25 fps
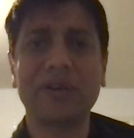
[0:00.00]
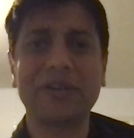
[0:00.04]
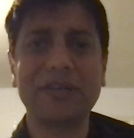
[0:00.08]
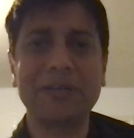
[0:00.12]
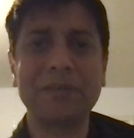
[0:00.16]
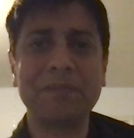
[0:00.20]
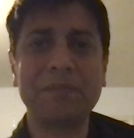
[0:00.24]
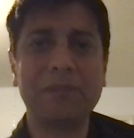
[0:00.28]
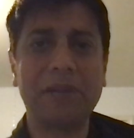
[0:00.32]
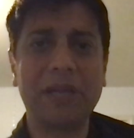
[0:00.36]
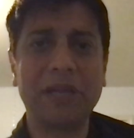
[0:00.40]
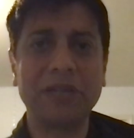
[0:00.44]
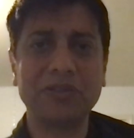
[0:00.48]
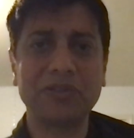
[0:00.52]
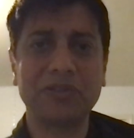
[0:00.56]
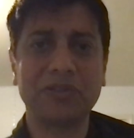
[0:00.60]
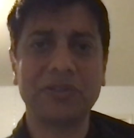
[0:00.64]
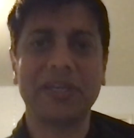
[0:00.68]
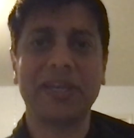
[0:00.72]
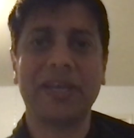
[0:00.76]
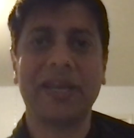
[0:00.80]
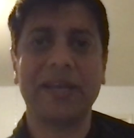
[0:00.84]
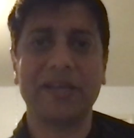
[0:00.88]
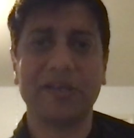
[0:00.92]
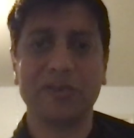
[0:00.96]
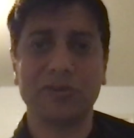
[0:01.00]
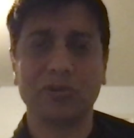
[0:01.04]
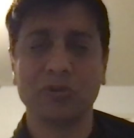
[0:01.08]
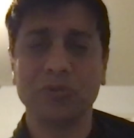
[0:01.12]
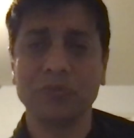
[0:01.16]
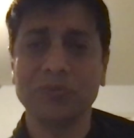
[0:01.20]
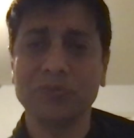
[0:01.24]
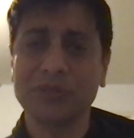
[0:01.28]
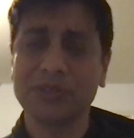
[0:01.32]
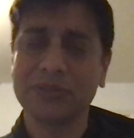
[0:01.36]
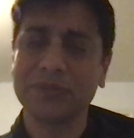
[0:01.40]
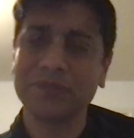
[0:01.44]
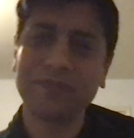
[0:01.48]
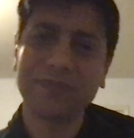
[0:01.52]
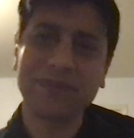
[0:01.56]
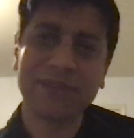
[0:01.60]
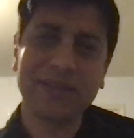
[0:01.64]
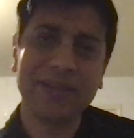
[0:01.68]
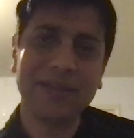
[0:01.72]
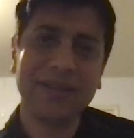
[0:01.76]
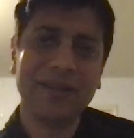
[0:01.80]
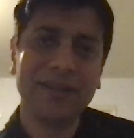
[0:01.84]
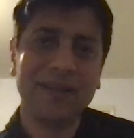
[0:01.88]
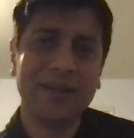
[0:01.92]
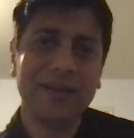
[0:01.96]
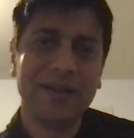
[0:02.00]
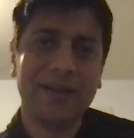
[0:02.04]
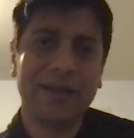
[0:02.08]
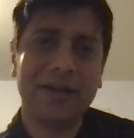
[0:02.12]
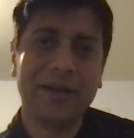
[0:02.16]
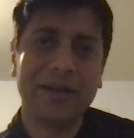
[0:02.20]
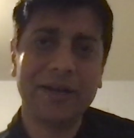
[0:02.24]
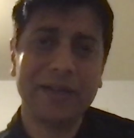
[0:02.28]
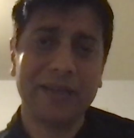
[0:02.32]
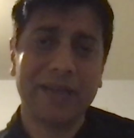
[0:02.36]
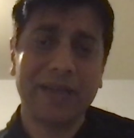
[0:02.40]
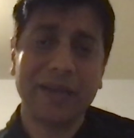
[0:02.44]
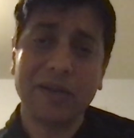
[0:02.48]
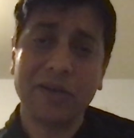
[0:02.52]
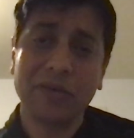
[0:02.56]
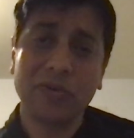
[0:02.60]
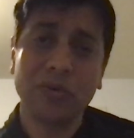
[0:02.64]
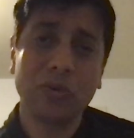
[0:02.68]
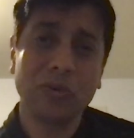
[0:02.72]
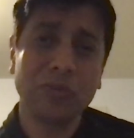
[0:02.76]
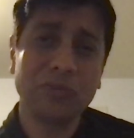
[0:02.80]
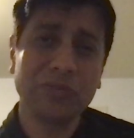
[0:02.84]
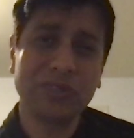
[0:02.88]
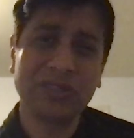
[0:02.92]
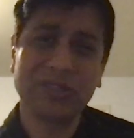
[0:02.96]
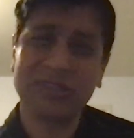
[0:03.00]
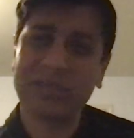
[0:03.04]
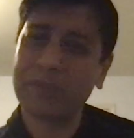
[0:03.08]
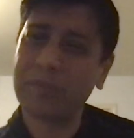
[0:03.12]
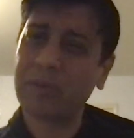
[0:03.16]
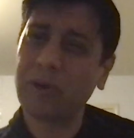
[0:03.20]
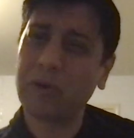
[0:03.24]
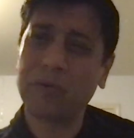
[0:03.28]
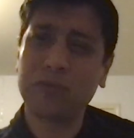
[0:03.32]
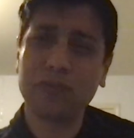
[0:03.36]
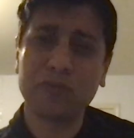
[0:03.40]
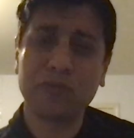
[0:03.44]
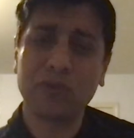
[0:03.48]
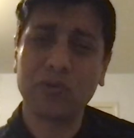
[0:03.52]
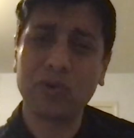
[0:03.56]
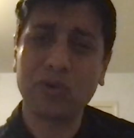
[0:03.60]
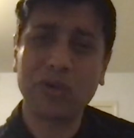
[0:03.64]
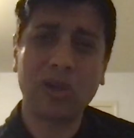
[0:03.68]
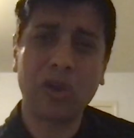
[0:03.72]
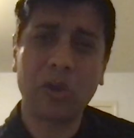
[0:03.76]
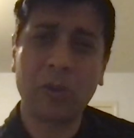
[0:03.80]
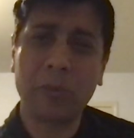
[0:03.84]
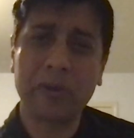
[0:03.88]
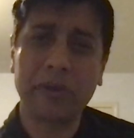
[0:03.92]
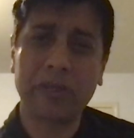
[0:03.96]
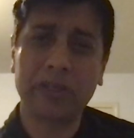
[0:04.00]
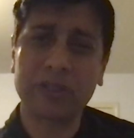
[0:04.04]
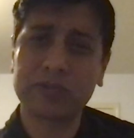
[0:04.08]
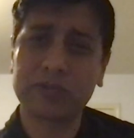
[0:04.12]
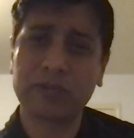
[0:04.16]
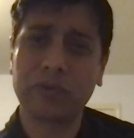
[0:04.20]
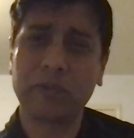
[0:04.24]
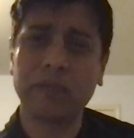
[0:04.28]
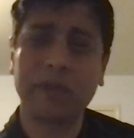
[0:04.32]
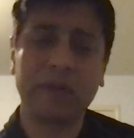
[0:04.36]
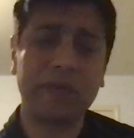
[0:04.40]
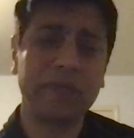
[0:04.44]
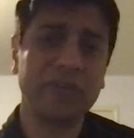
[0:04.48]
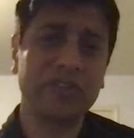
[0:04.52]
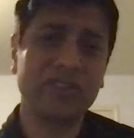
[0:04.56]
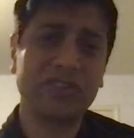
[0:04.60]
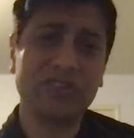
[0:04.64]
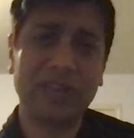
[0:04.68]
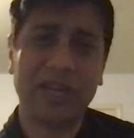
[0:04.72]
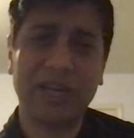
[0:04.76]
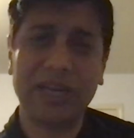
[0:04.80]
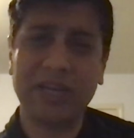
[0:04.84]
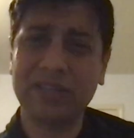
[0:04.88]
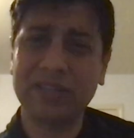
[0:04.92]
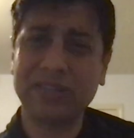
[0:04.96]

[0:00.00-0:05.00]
in a place known as Catacombs. Catacombs is about 4 kilometers from where we stayed.